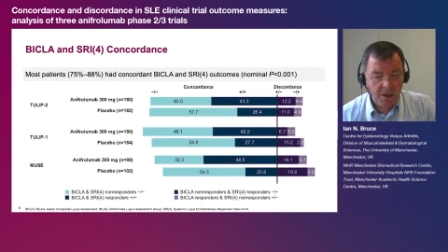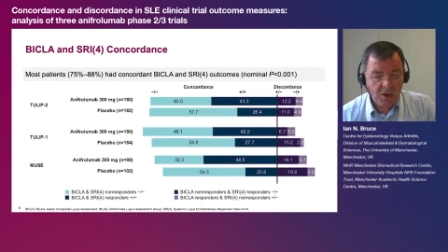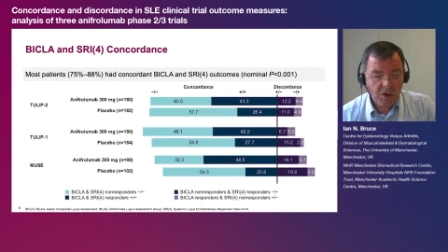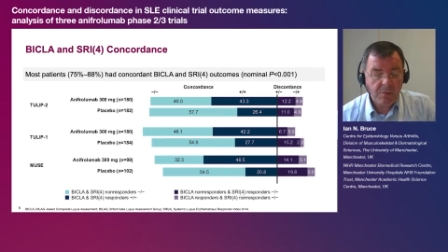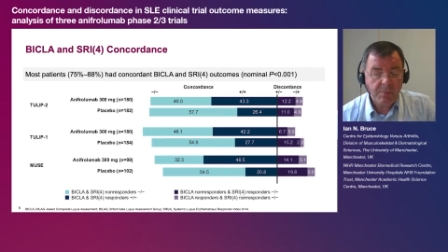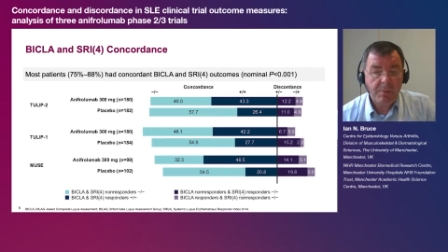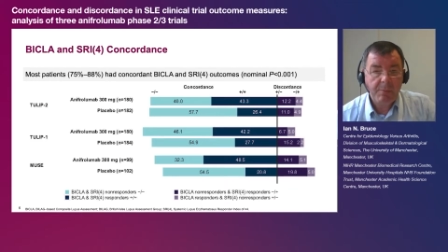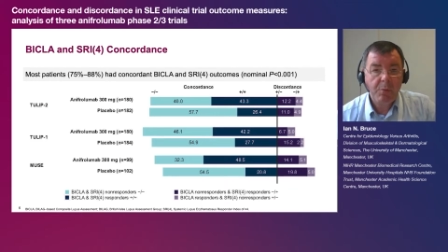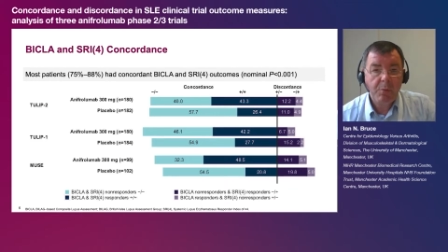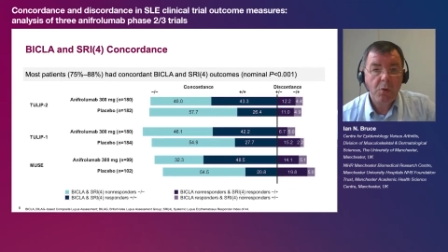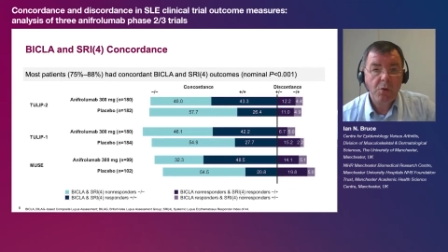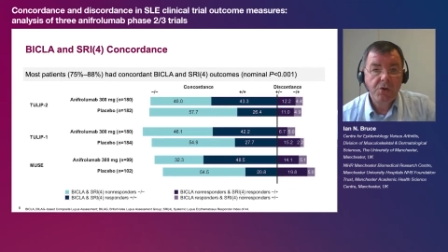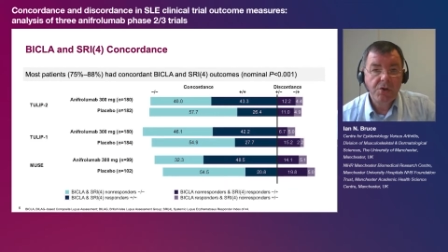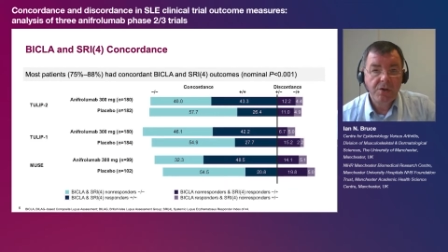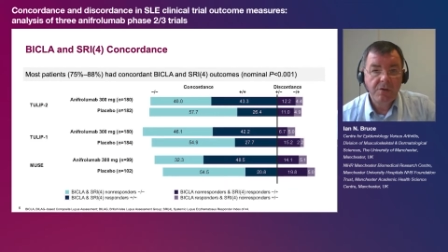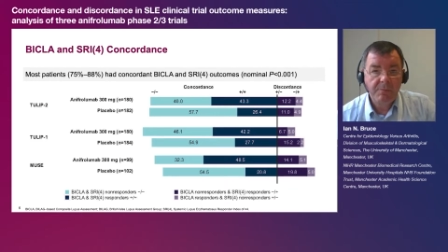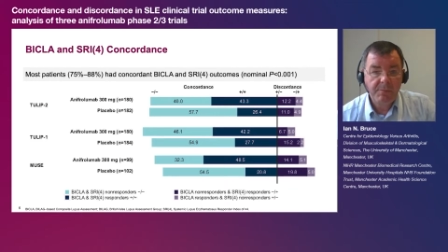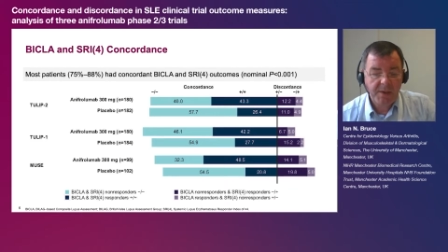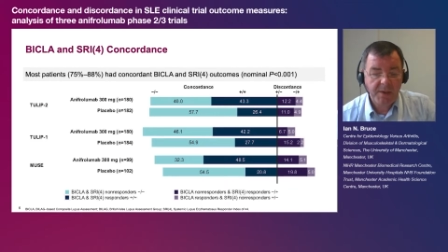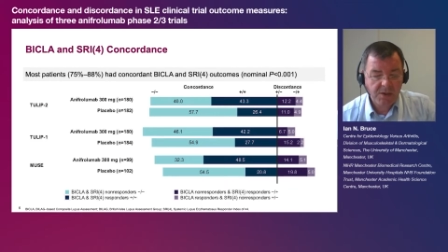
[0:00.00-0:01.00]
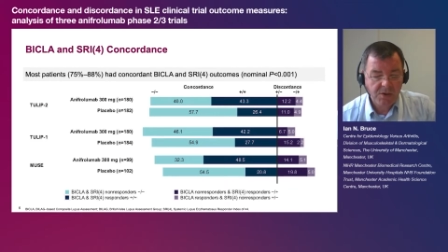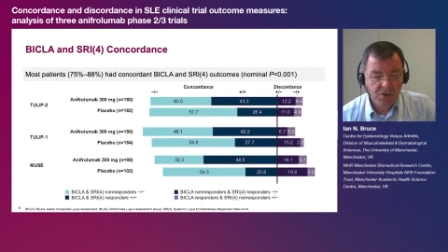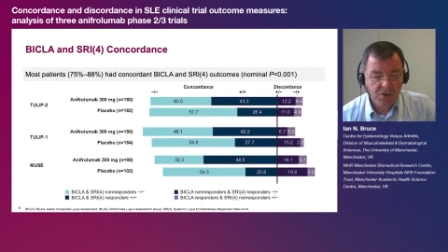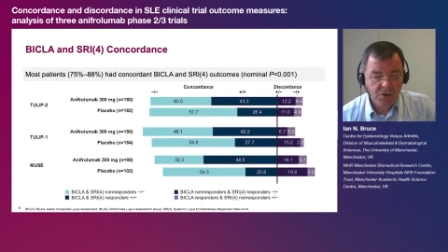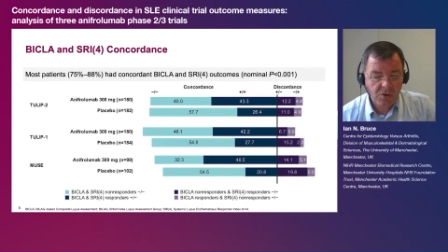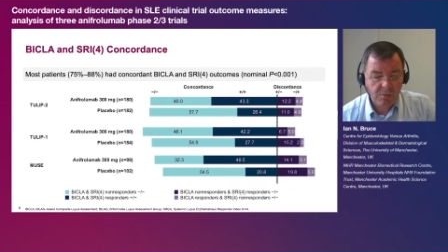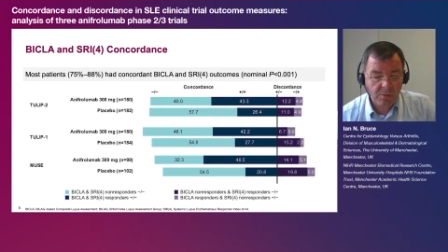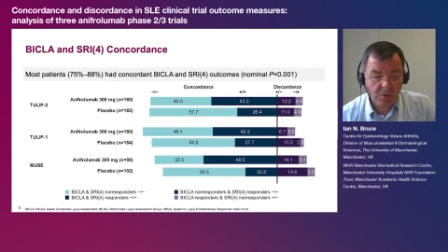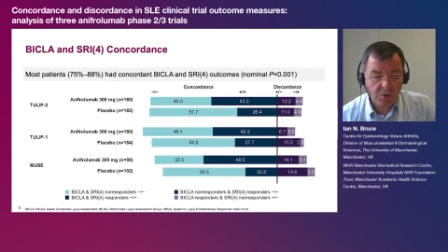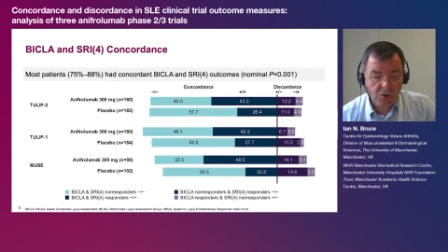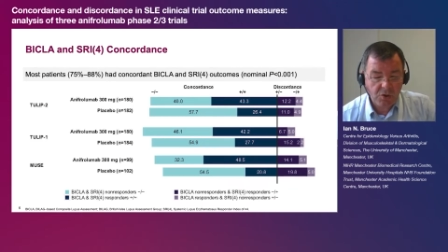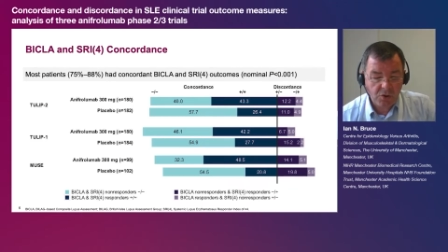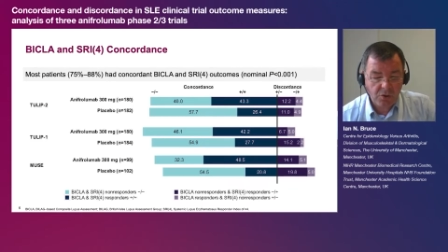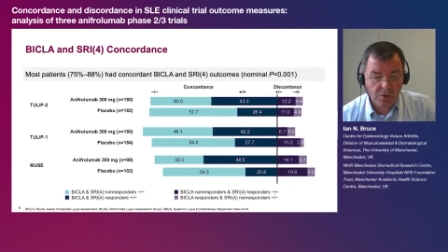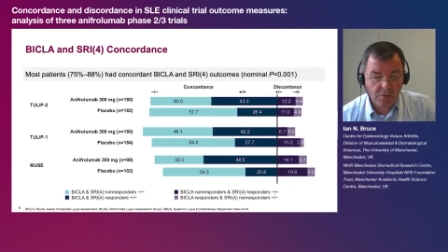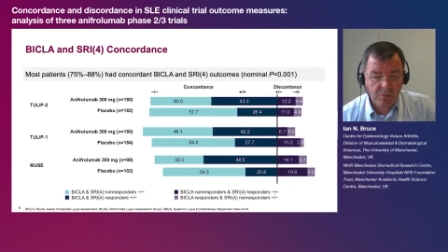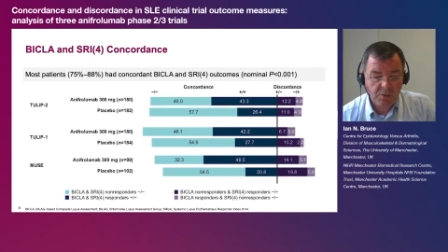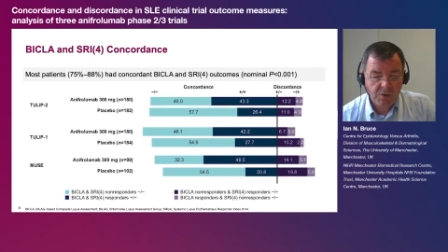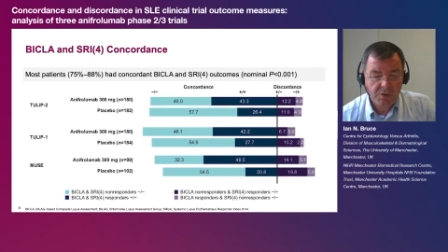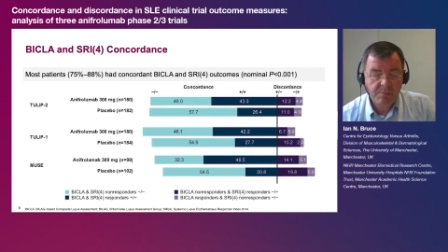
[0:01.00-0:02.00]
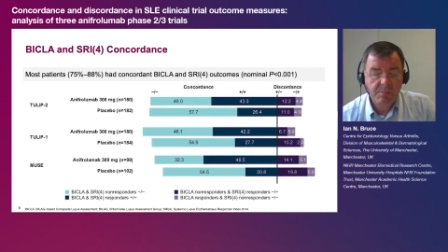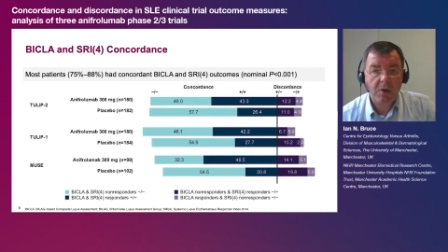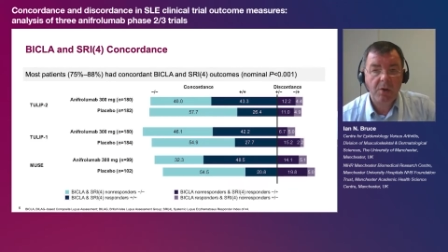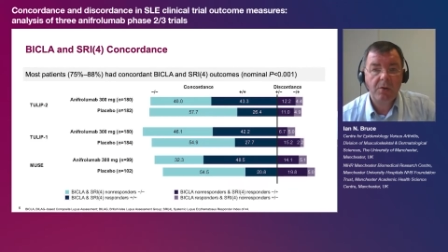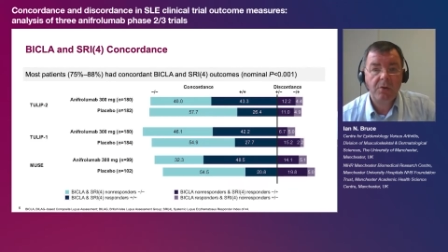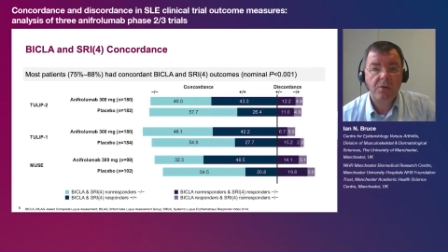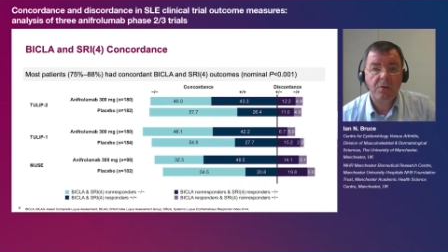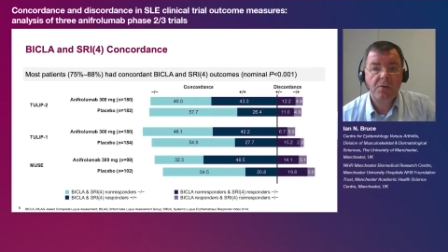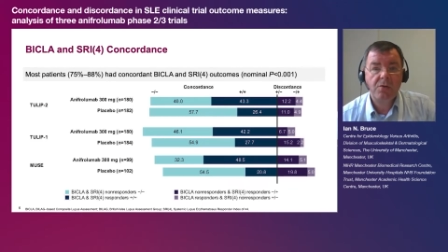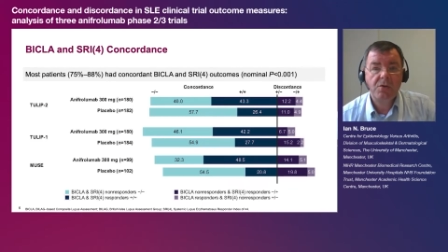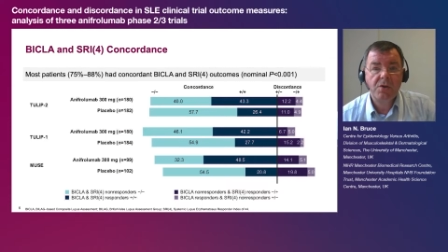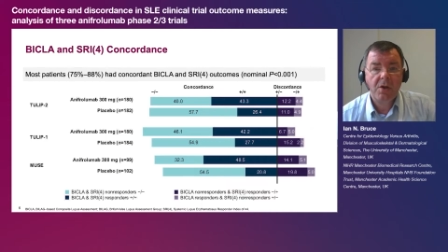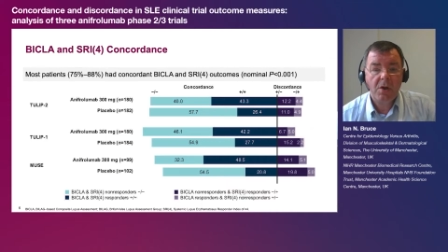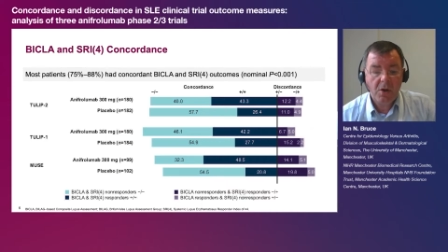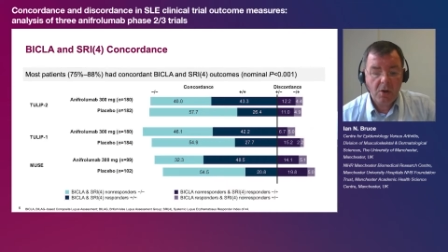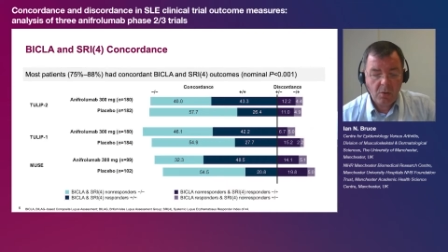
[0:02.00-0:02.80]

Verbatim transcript: The proportion of patients who were dual responders